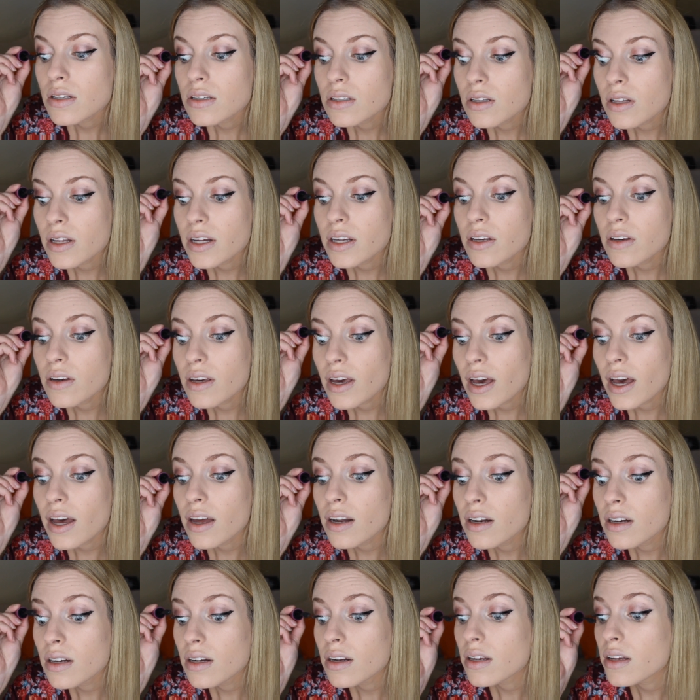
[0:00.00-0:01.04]
so that you get
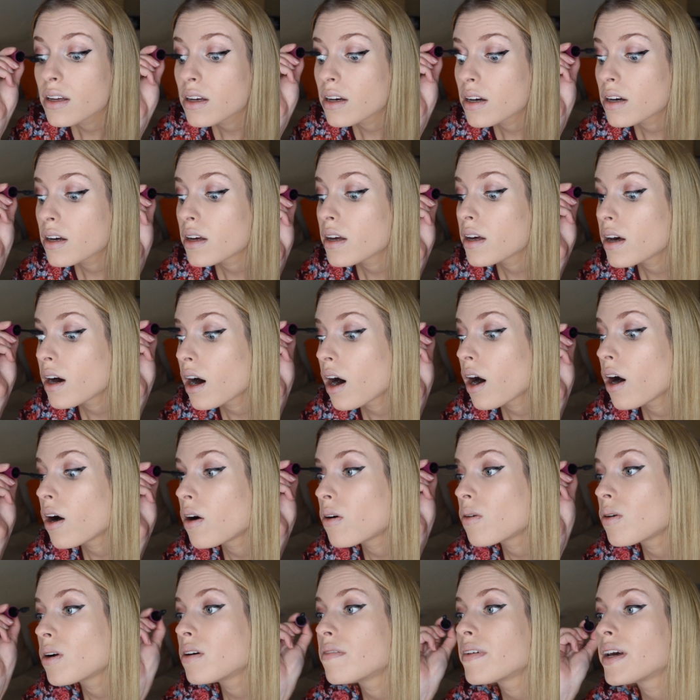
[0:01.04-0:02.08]

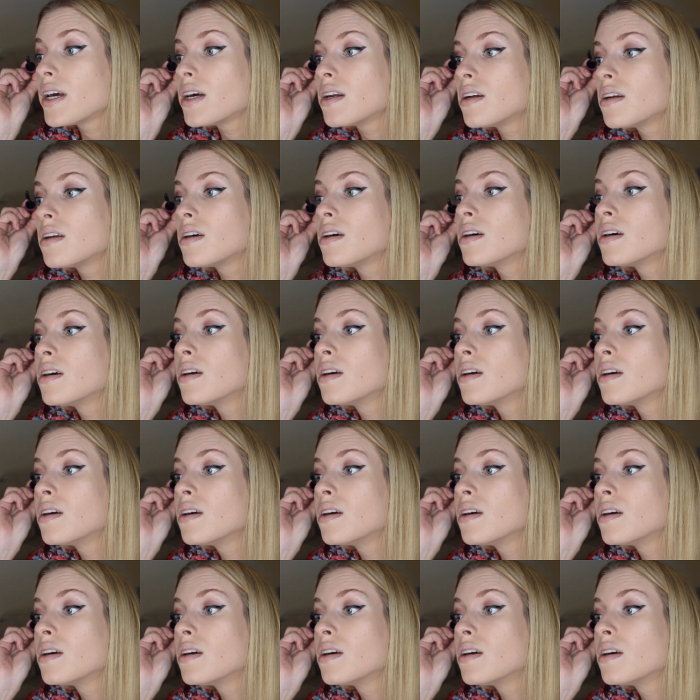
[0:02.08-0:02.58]
all of it.